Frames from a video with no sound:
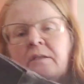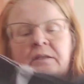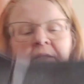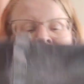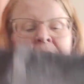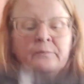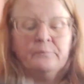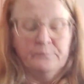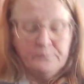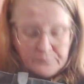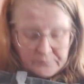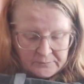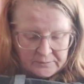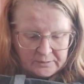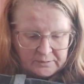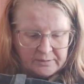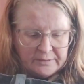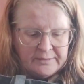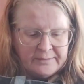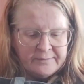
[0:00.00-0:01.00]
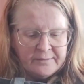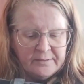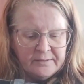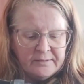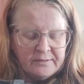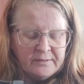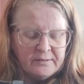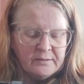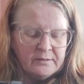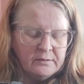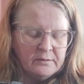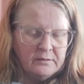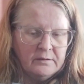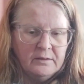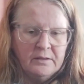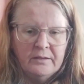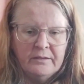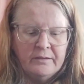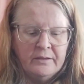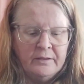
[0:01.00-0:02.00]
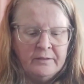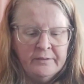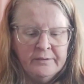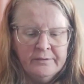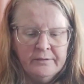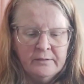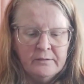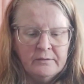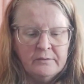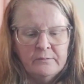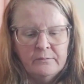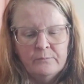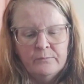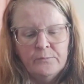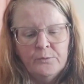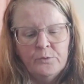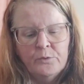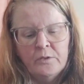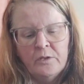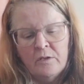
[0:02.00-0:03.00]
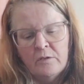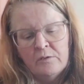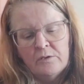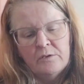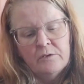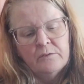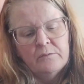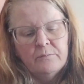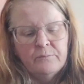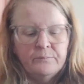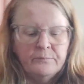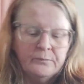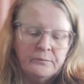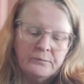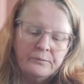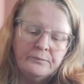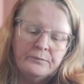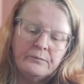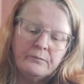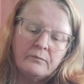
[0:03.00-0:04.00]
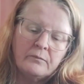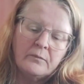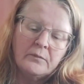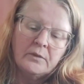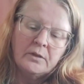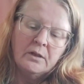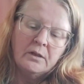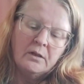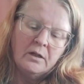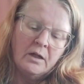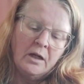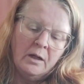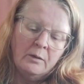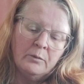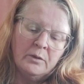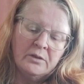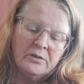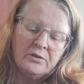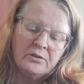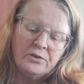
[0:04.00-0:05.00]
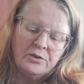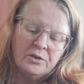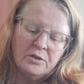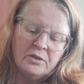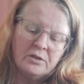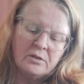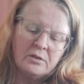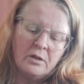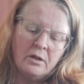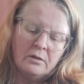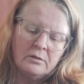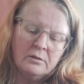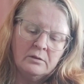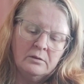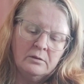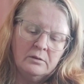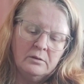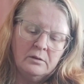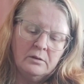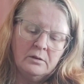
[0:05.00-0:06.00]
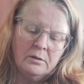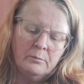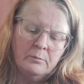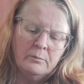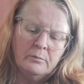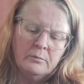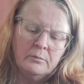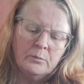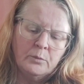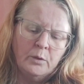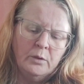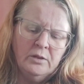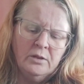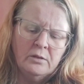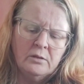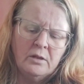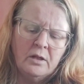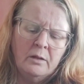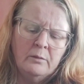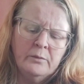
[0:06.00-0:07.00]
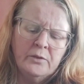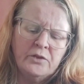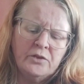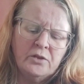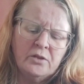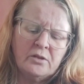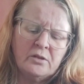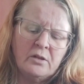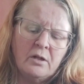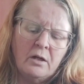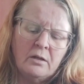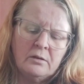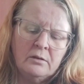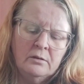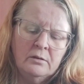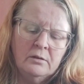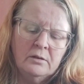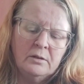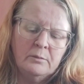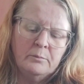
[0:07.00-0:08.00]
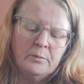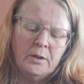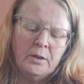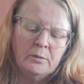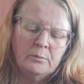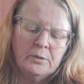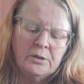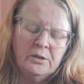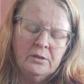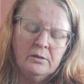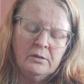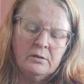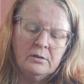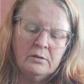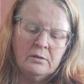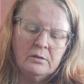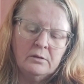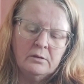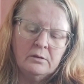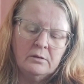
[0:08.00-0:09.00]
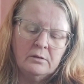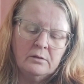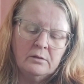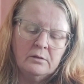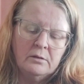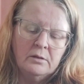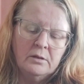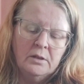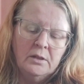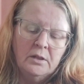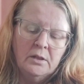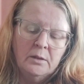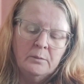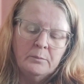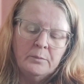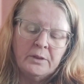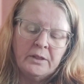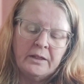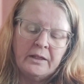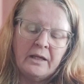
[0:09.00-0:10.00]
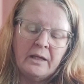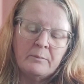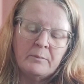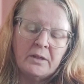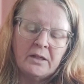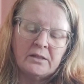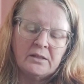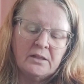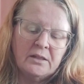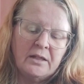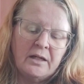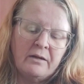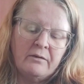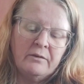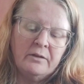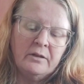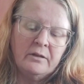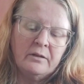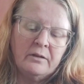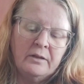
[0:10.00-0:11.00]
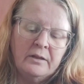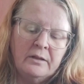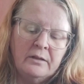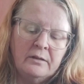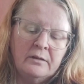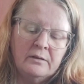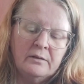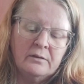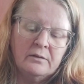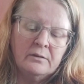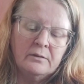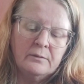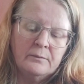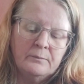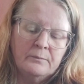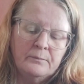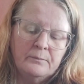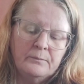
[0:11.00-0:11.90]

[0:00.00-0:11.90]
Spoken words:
Now, is this Athena's or not? I was just cotton the... What? I was just cotton the moment, but I came back to carry your things.